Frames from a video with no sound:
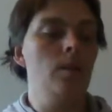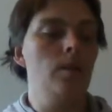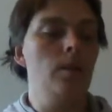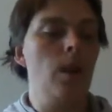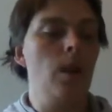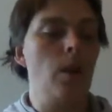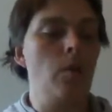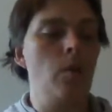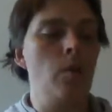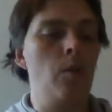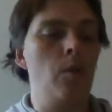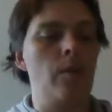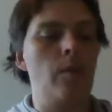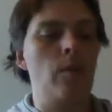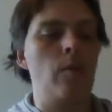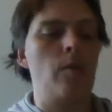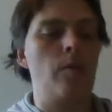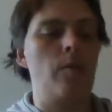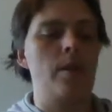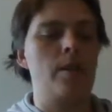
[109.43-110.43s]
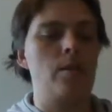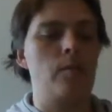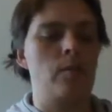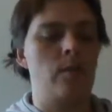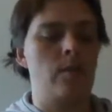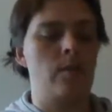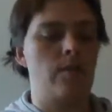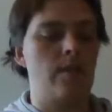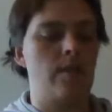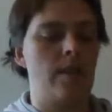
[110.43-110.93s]
So all in all, this
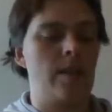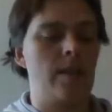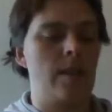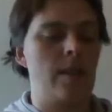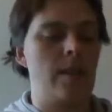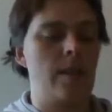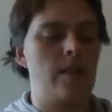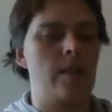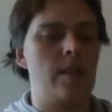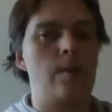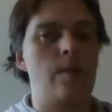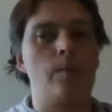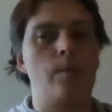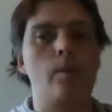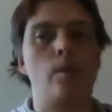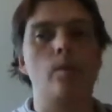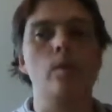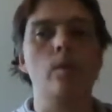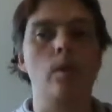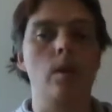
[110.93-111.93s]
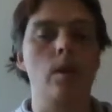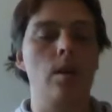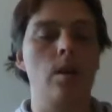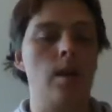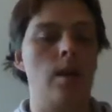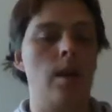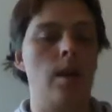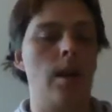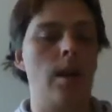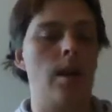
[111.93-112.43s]
was a fantastic book,
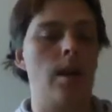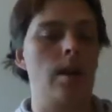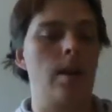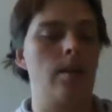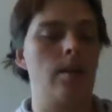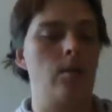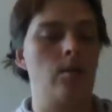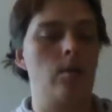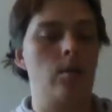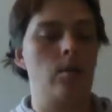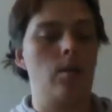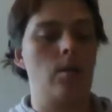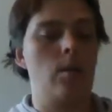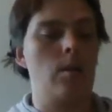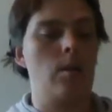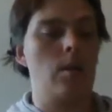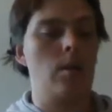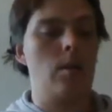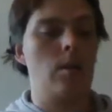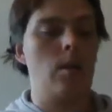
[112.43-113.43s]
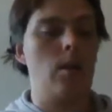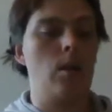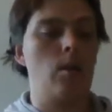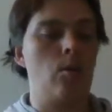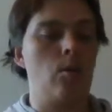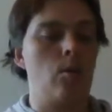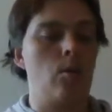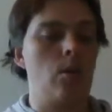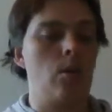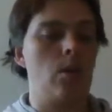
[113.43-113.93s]
and
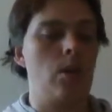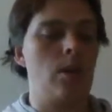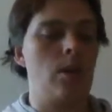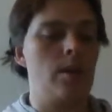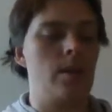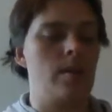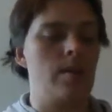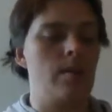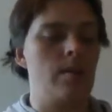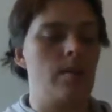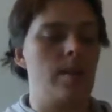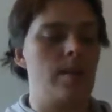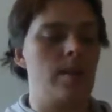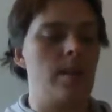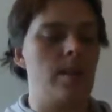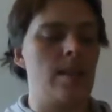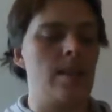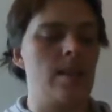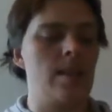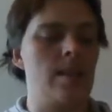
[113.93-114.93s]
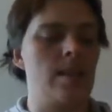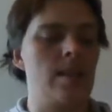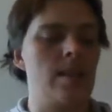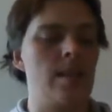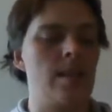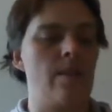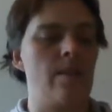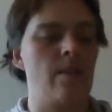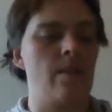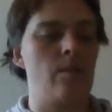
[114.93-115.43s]
it's a fantastic
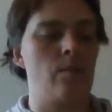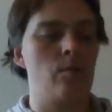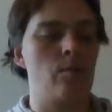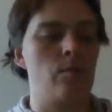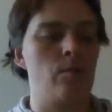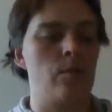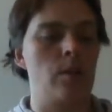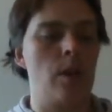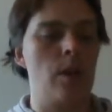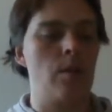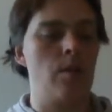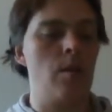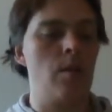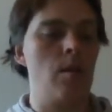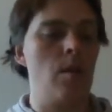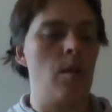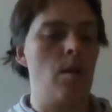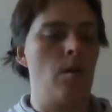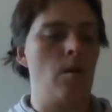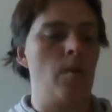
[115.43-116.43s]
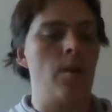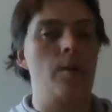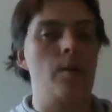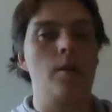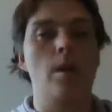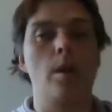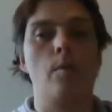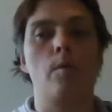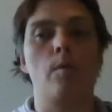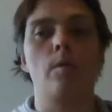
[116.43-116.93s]
series also, which
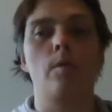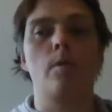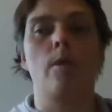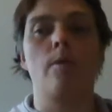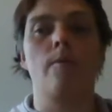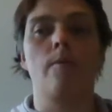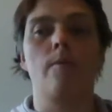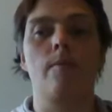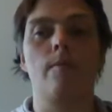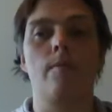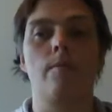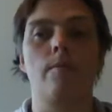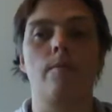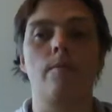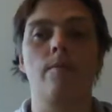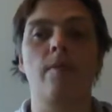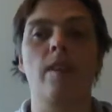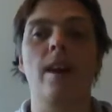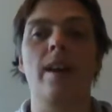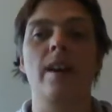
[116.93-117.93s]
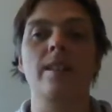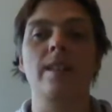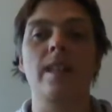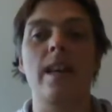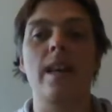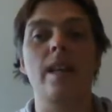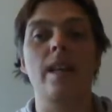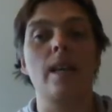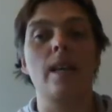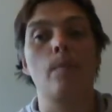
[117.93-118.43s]
I would advise
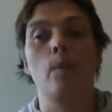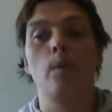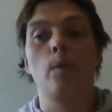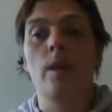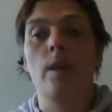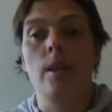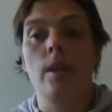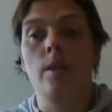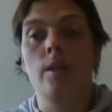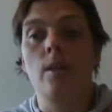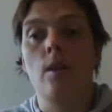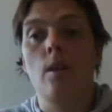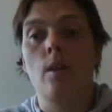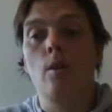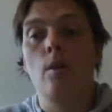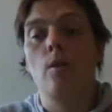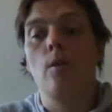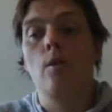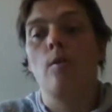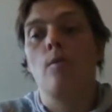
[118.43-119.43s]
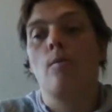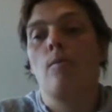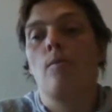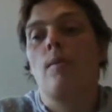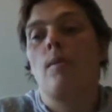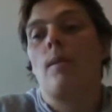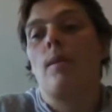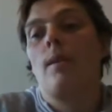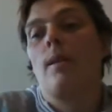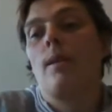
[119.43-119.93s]
anybody who
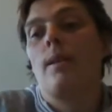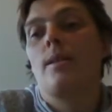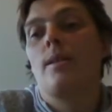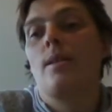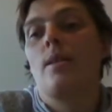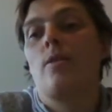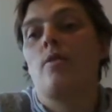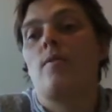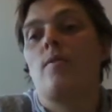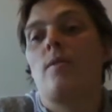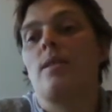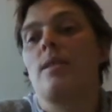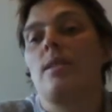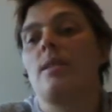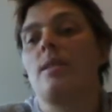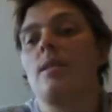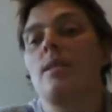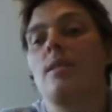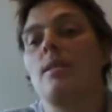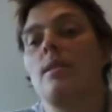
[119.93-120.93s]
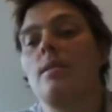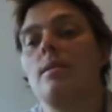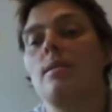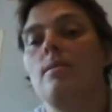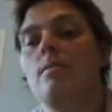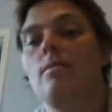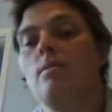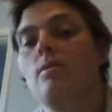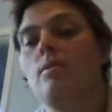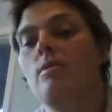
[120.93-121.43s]
is interested in
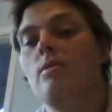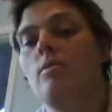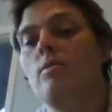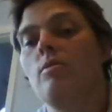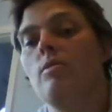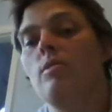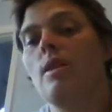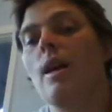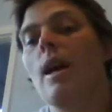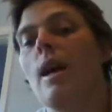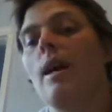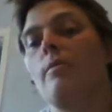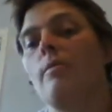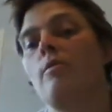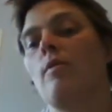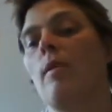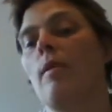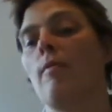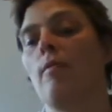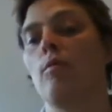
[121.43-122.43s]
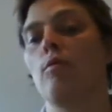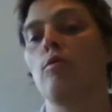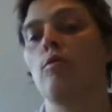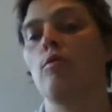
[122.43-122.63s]
time travel or